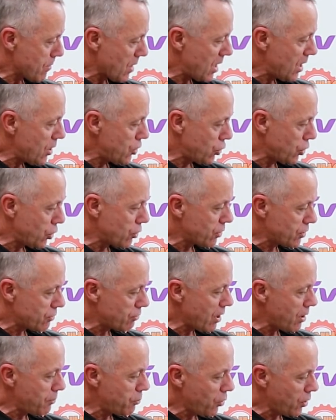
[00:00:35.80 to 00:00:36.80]
endurance
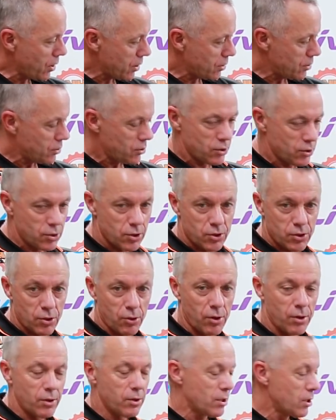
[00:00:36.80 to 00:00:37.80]
road bike
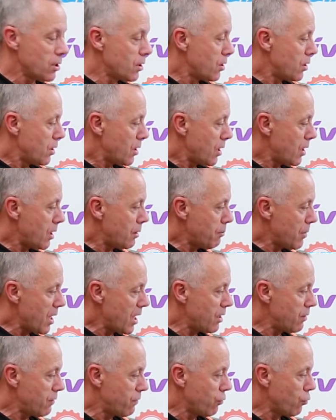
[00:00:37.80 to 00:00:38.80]
designed and
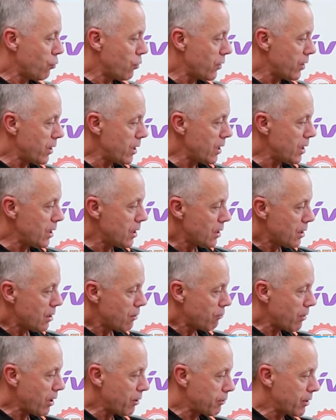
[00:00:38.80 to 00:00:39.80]
made for the
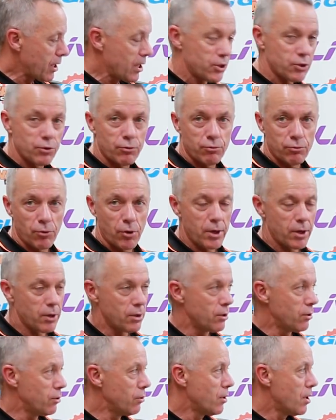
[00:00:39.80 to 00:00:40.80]
recreational rider
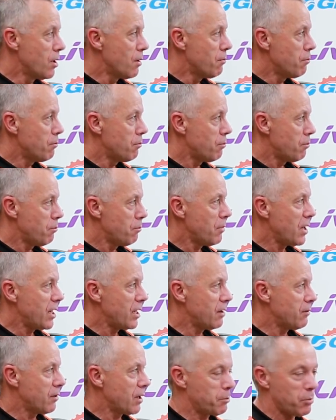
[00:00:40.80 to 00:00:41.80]
who may
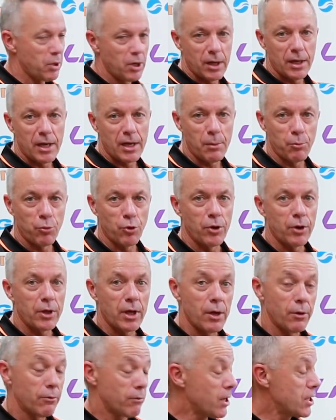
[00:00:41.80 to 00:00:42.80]
never pin a number on and
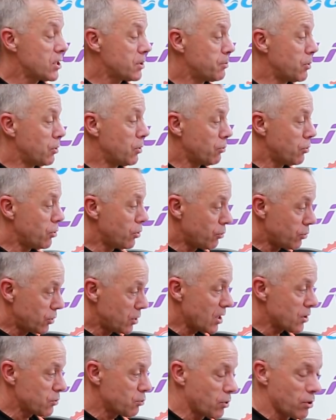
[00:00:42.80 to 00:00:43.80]
go and race, but who
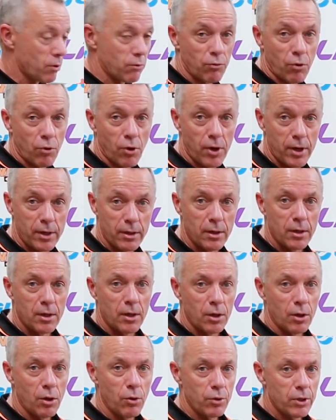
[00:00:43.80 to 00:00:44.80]
does want to ride
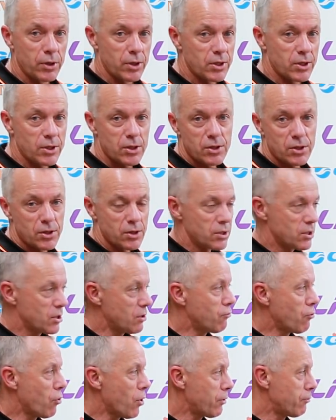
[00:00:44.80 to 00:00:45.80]
longer distances
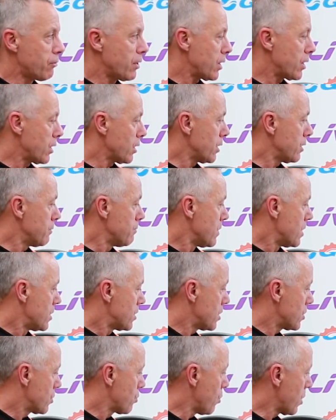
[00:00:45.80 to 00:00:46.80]
and ride regularly.
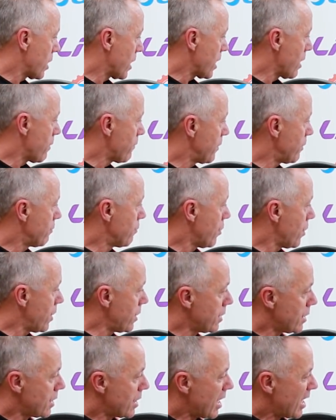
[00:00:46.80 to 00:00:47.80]
So it's quite a comfy
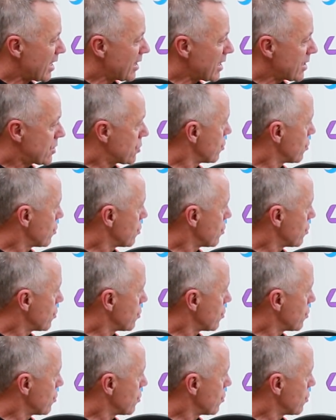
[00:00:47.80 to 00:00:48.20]
ride, and that's